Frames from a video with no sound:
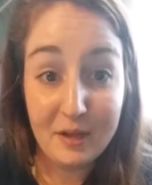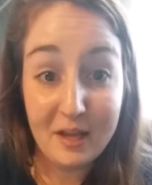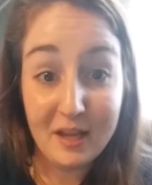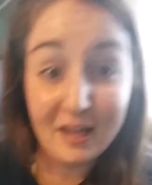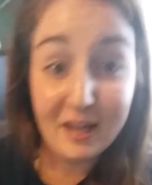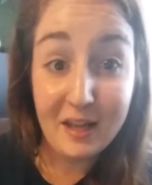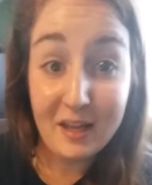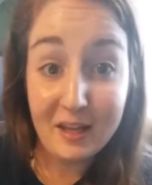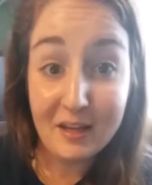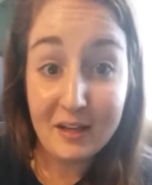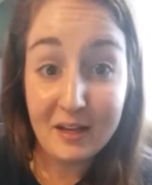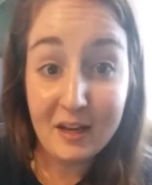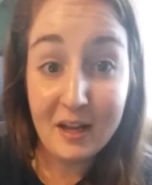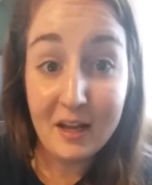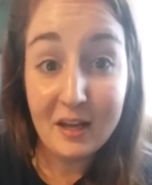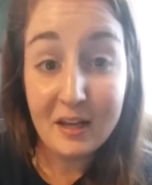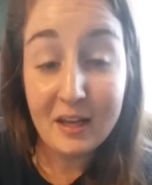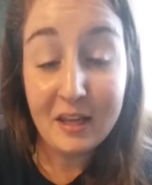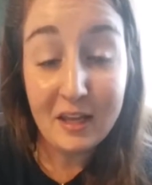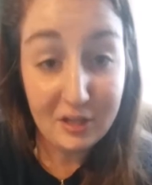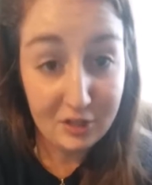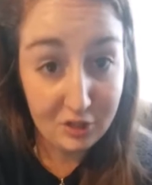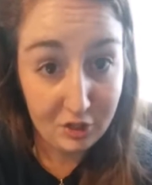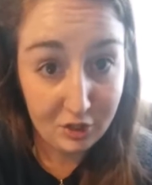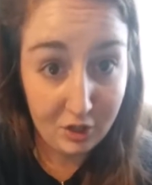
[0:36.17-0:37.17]
in
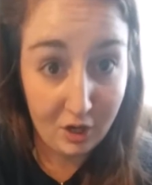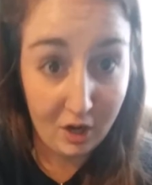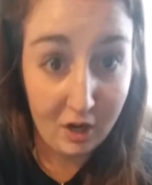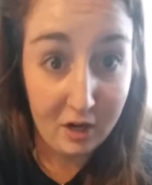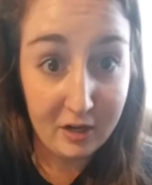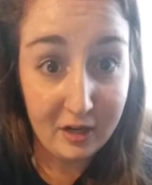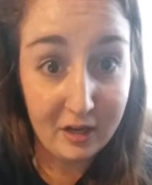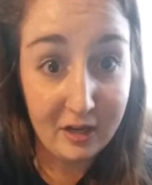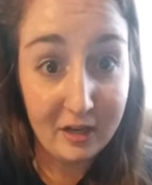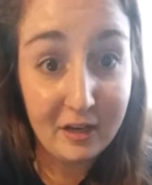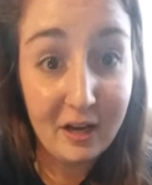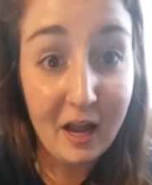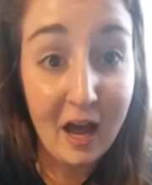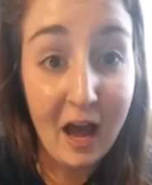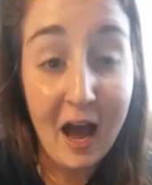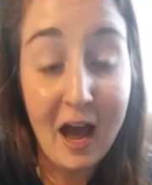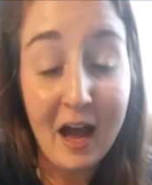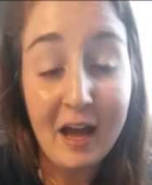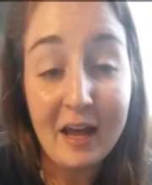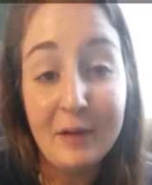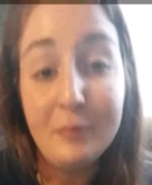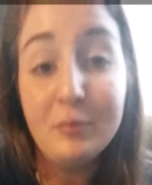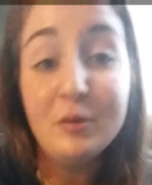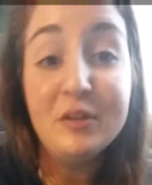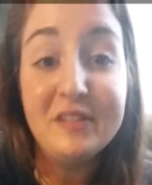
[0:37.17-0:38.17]
kindergarten,
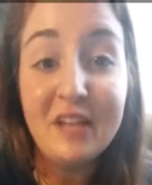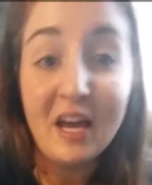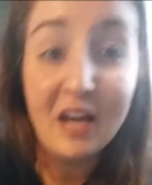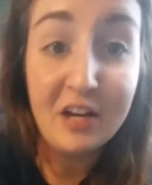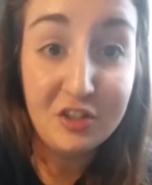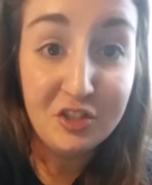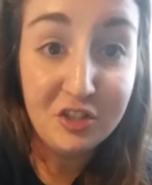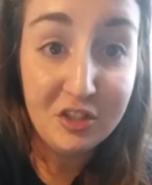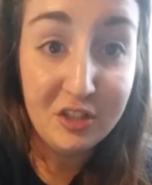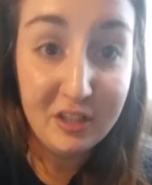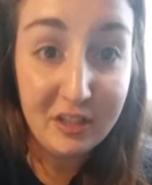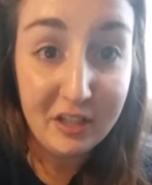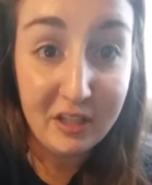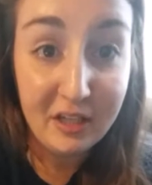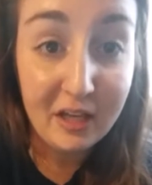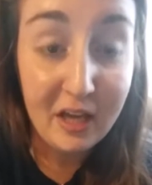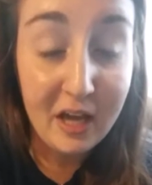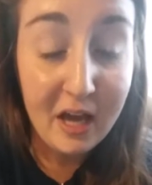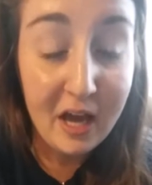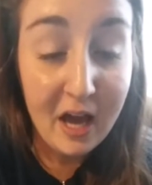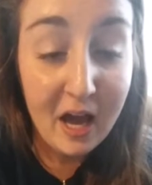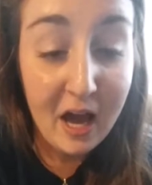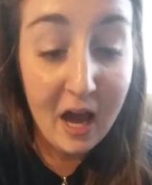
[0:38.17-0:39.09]
I was actually